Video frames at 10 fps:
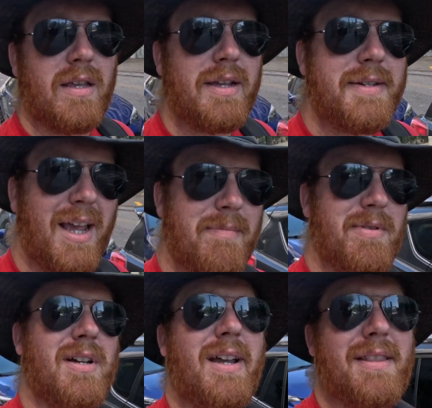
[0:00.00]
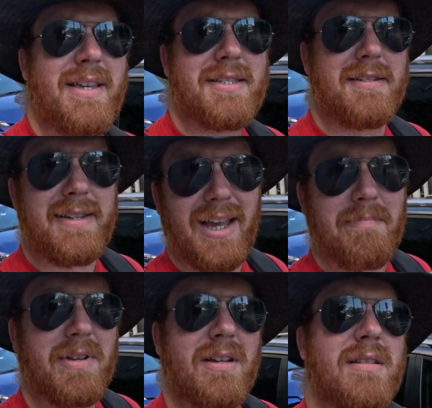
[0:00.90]
In Tampa, at least in
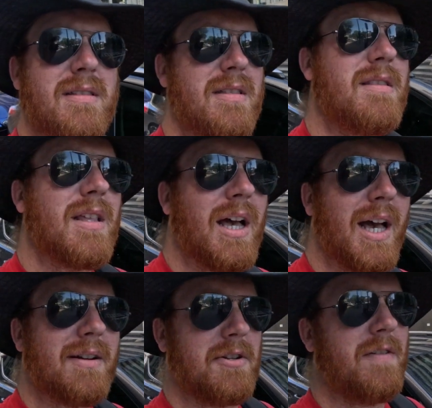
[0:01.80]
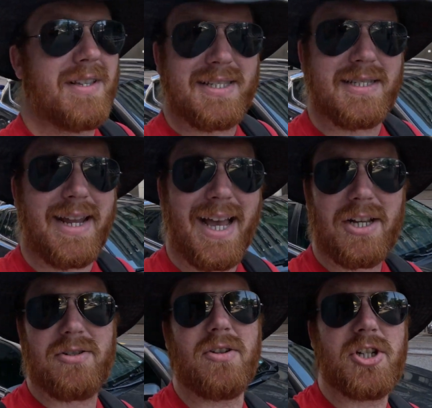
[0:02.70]
Tampa, I don't know if this is a
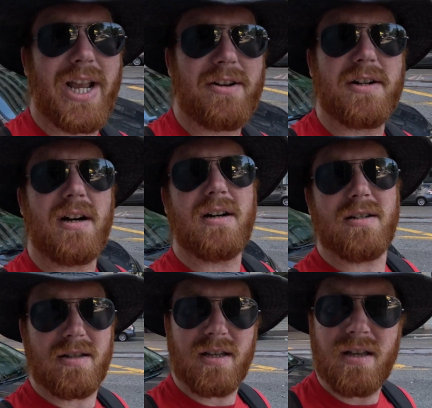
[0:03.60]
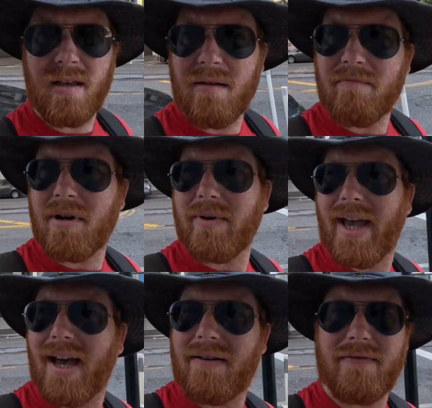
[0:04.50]
national chain or not, but we
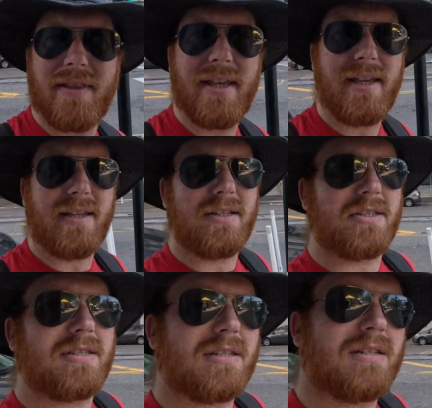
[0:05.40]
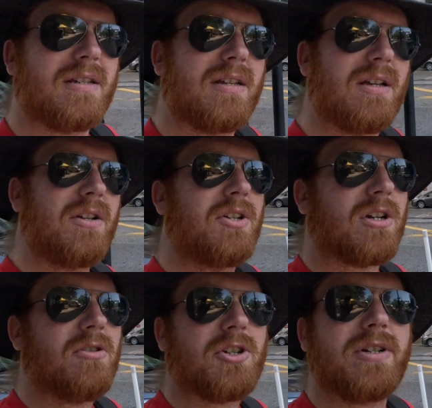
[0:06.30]
have these
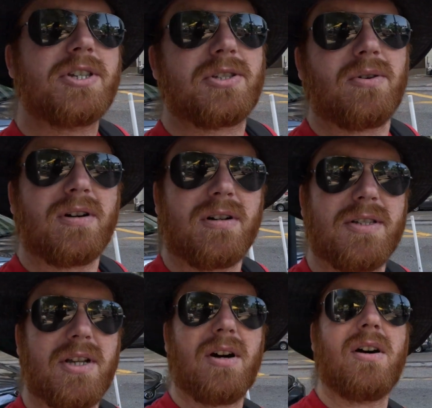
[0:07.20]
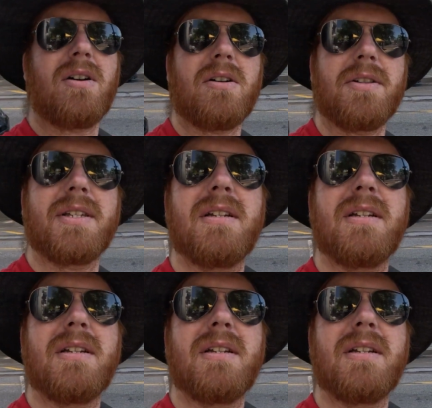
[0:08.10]
grocery stores called